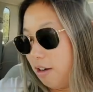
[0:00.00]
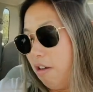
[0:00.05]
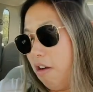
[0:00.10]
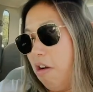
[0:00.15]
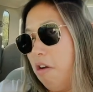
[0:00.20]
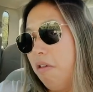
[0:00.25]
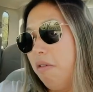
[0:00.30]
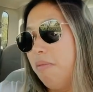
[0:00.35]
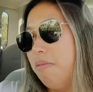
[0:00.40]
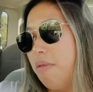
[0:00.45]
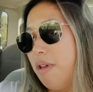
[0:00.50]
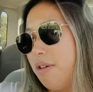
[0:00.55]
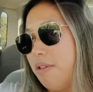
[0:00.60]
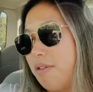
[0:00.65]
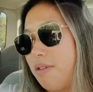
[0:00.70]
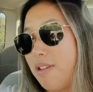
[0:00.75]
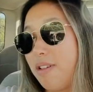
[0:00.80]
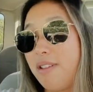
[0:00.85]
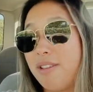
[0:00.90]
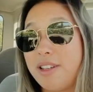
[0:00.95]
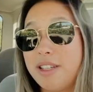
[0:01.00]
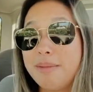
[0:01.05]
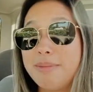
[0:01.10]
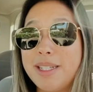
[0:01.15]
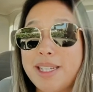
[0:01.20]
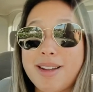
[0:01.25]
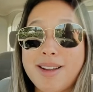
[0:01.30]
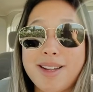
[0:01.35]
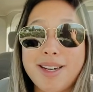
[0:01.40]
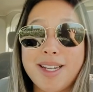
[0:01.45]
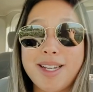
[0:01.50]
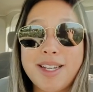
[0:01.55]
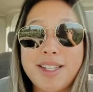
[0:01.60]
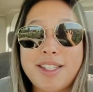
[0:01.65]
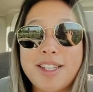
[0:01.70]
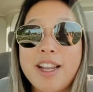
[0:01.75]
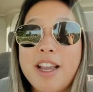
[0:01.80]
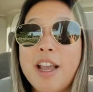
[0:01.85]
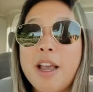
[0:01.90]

oat milk, to be honest,